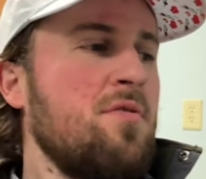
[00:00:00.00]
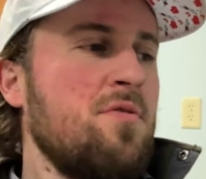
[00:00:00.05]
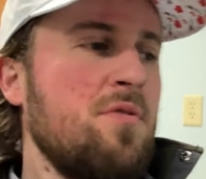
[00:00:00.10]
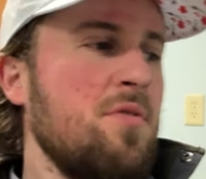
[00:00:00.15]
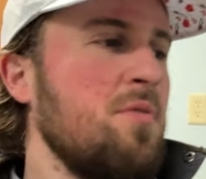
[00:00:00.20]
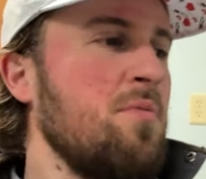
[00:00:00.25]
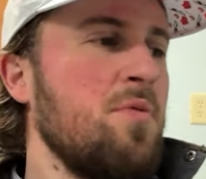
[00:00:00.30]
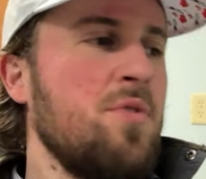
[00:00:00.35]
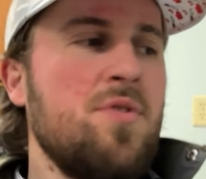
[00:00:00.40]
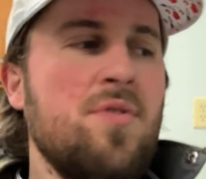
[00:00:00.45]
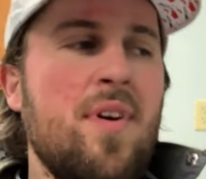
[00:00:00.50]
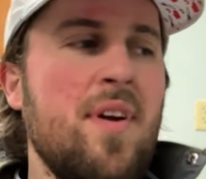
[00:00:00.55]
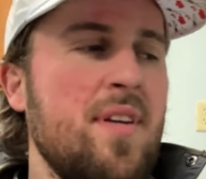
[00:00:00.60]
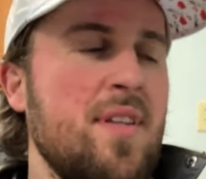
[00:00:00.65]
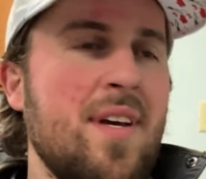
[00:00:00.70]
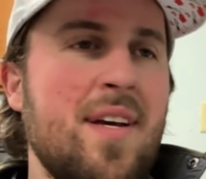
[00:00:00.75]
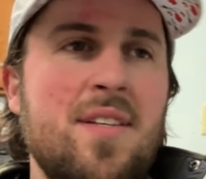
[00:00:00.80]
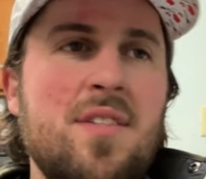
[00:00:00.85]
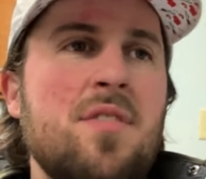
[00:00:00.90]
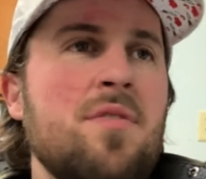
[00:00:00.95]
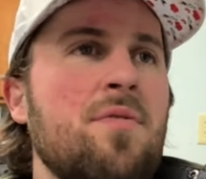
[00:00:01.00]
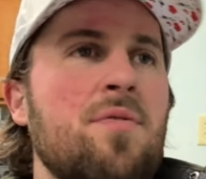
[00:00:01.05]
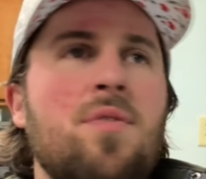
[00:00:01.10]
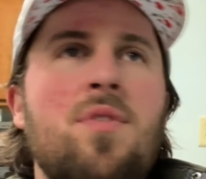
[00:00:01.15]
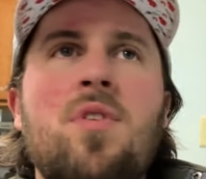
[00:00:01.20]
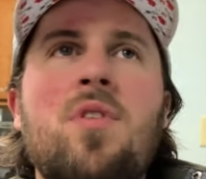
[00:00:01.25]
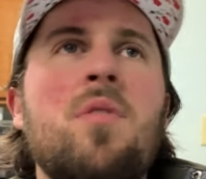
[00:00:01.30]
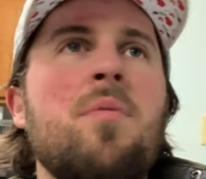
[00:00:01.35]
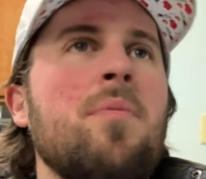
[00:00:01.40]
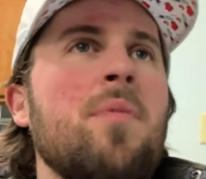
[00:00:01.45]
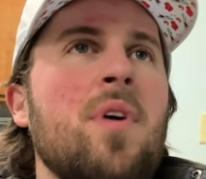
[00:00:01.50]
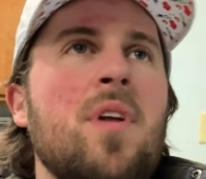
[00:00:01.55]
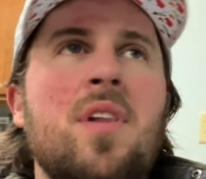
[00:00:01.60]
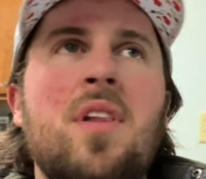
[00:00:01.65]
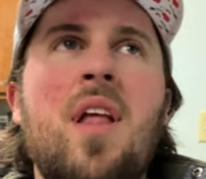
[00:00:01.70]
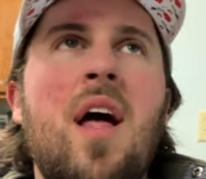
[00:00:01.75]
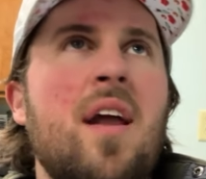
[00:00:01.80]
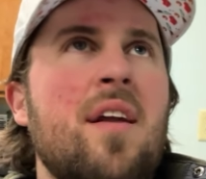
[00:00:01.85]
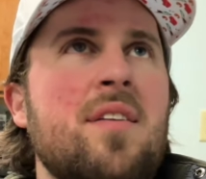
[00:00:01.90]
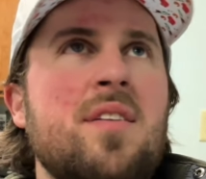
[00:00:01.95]
usually we'll try and test it for them. A
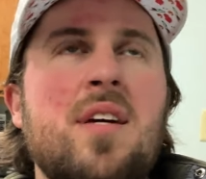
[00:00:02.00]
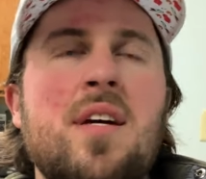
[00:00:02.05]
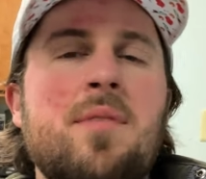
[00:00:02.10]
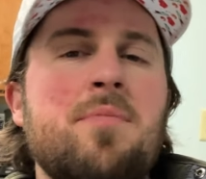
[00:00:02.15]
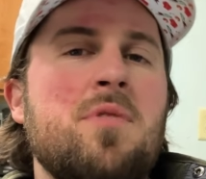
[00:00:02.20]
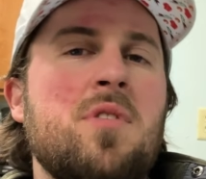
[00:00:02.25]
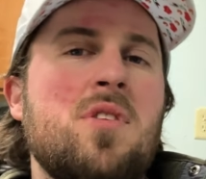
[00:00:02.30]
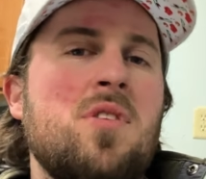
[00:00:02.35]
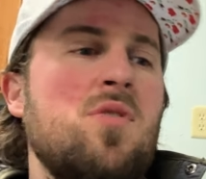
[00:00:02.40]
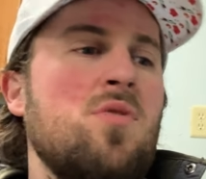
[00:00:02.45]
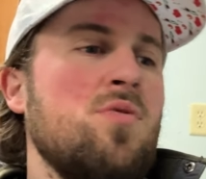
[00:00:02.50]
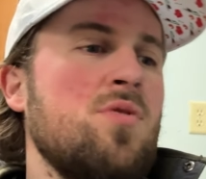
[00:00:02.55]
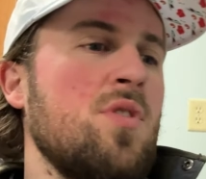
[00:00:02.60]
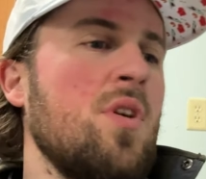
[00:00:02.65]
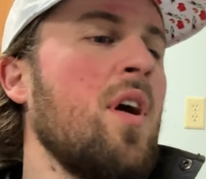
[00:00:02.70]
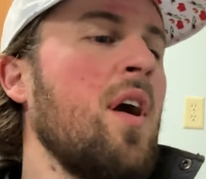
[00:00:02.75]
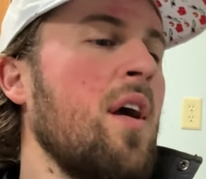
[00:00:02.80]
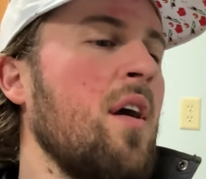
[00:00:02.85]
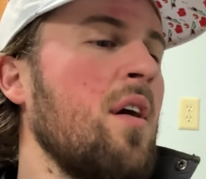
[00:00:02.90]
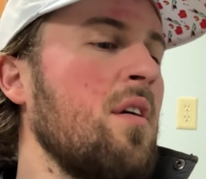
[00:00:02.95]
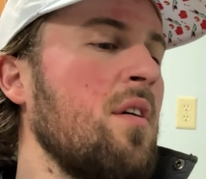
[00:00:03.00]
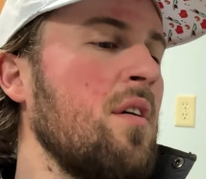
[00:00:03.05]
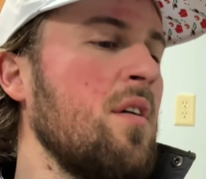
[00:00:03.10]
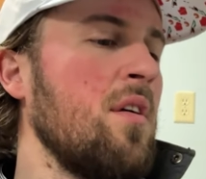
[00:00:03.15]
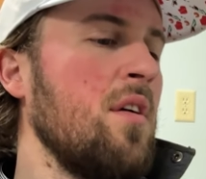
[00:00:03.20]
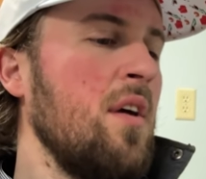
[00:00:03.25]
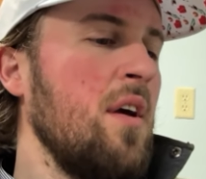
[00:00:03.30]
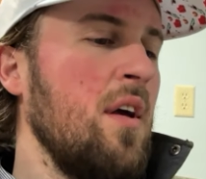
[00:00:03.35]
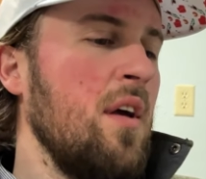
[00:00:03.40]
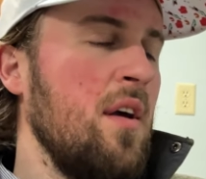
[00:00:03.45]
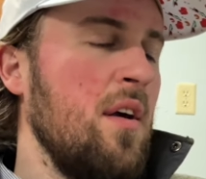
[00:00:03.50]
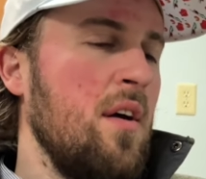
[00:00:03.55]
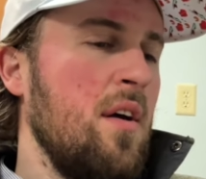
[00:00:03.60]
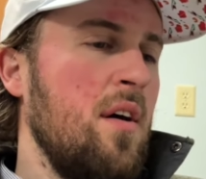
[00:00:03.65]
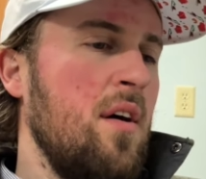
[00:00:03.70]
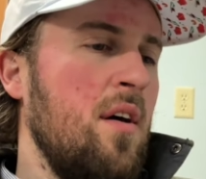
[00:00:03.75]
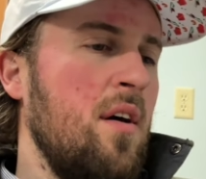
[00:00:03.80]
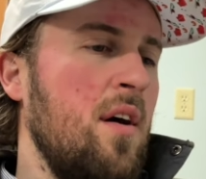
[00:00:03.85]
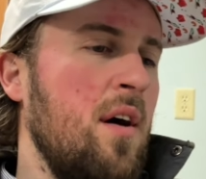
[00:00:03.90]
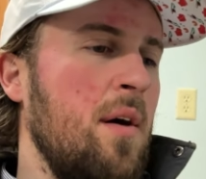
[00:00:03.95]
lot of times it's user error,
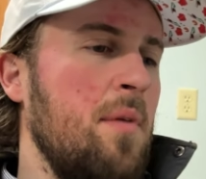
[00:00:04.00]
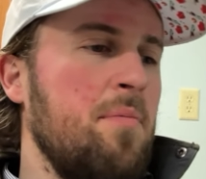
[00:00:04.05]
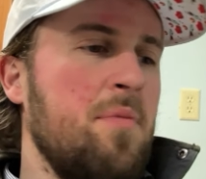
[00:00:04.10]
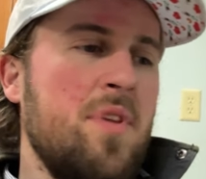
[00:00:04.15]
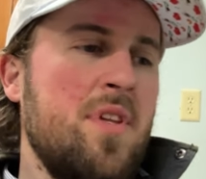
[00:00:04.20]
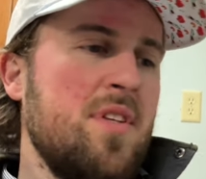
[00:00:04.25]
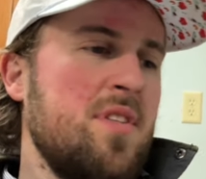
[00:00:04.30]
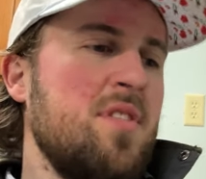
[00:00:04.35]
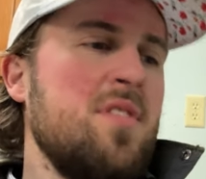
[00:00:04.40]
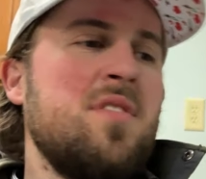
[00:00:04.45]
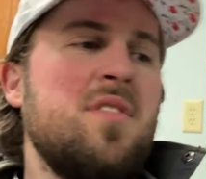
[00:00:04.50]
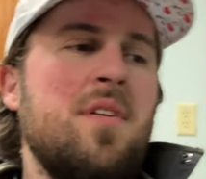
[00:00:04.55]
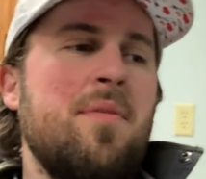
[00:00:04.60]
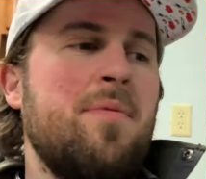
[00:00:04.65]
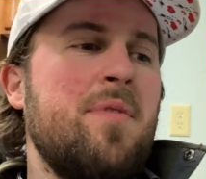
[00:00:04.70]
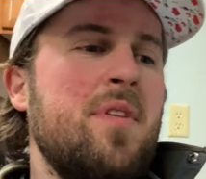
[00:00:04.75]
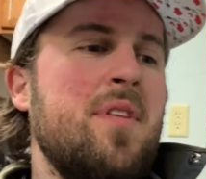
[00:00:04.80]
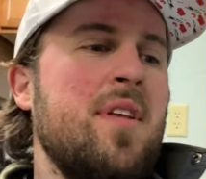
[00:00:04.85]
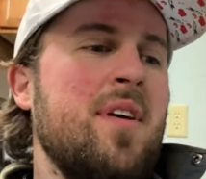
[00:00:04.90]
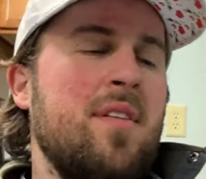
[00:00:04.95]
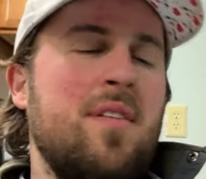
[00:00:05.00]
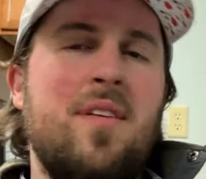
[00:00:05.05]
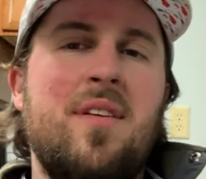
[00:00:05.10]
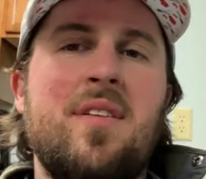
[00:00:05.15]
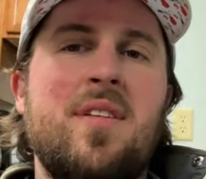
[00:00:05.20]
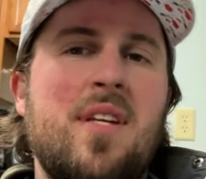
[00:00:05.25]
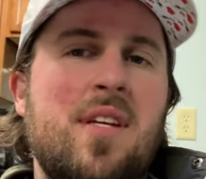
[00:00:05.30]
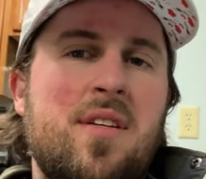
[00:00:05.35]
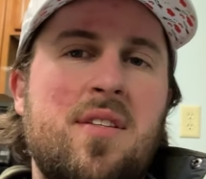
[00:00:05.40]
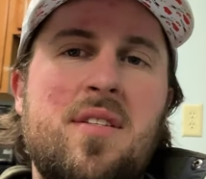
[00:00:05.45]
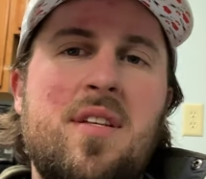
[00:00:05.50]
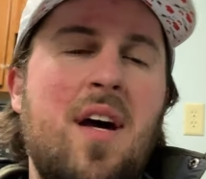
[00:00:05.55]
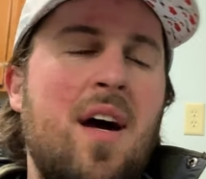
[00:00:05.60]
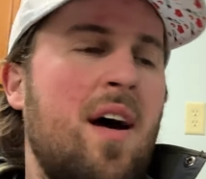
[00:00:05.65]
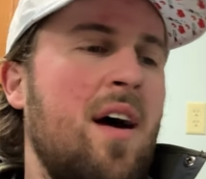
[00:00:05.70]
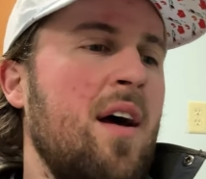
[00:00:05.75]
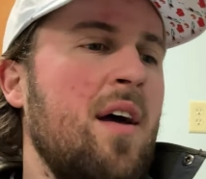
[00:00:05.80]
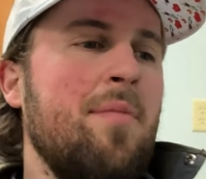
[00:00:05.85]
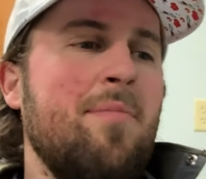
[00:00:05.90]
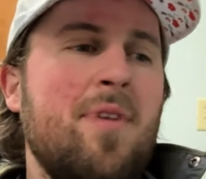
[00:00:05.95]
um, but this is something that it takes
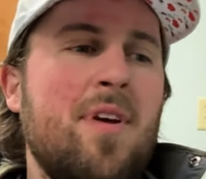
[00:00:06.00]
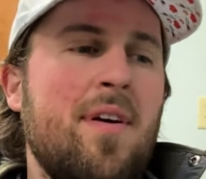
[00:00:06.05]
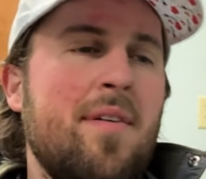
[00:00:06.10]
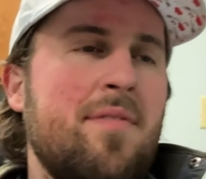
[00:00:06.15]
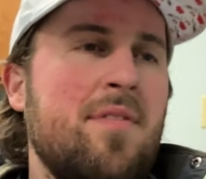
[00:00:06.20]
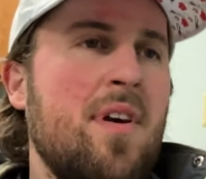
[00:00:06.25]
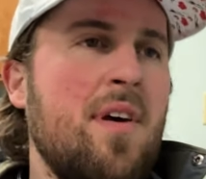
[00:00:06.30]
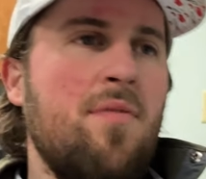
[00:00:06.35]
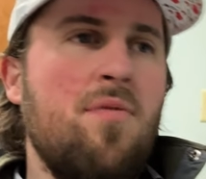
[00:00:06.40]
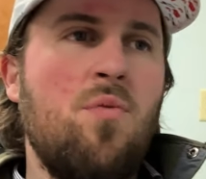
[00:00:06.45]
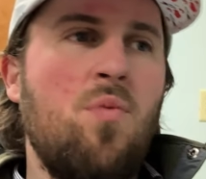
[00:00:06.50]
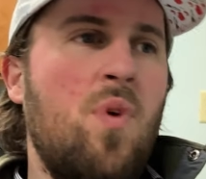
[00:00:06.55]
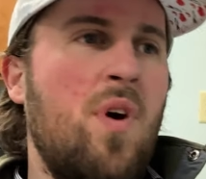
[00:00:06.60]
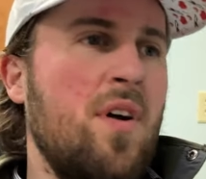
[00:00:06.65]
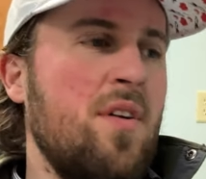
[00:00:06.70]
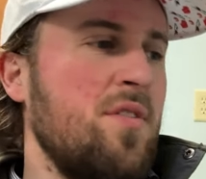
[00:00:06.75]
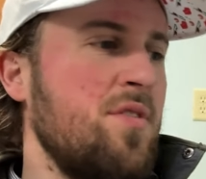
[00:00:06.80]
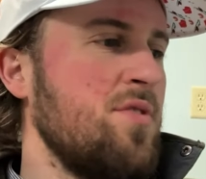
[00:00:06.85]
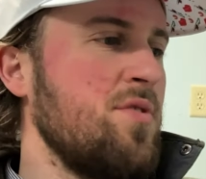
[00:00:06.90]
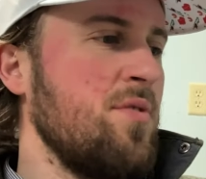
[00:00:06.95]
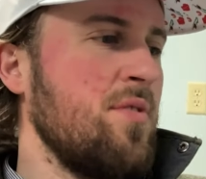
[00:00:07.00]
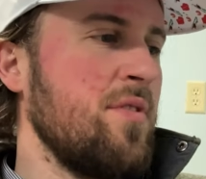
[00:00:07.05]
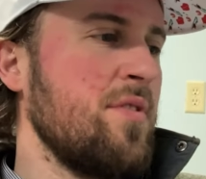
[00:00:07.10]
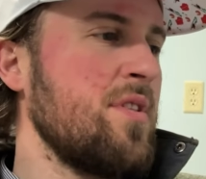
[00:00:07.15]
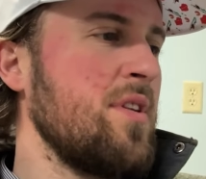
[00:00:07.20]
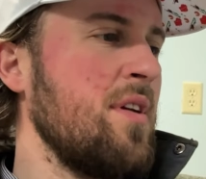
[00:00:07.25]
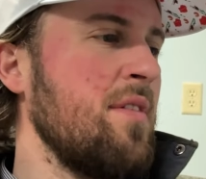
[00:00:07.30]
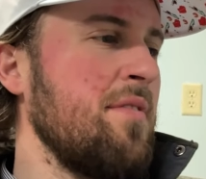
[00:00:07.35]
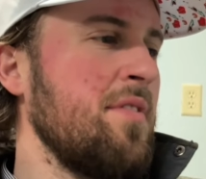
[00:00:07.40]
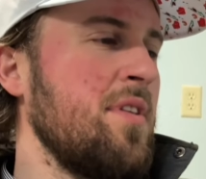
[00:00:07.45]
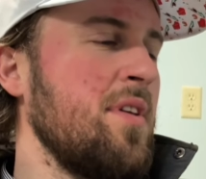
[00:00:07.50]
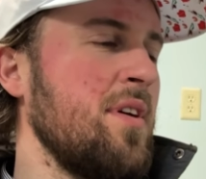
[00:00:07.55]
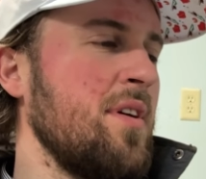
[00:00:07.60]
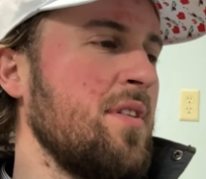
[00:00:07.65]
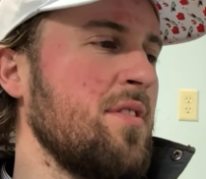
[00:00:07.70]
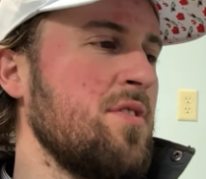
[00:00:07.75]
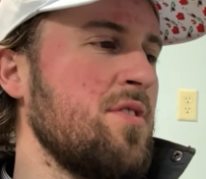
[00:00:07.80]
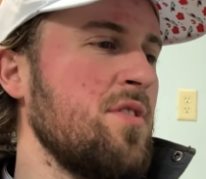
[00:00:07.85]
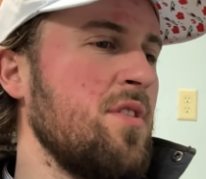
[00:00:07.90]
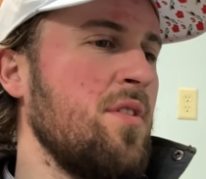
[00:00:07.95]
time. You have to have a water source and
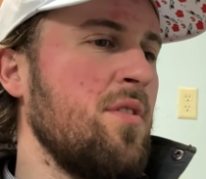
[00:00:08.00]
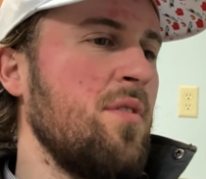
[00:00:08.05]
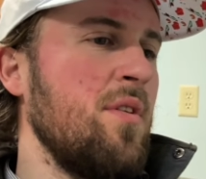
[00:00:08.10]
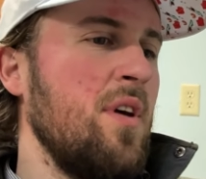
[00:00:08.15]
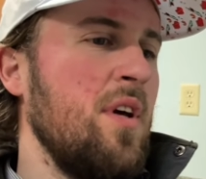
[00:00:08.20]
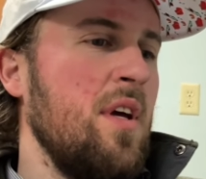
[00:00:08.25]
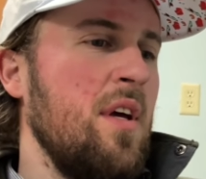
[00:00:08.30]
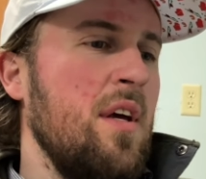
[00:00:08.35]
everything, so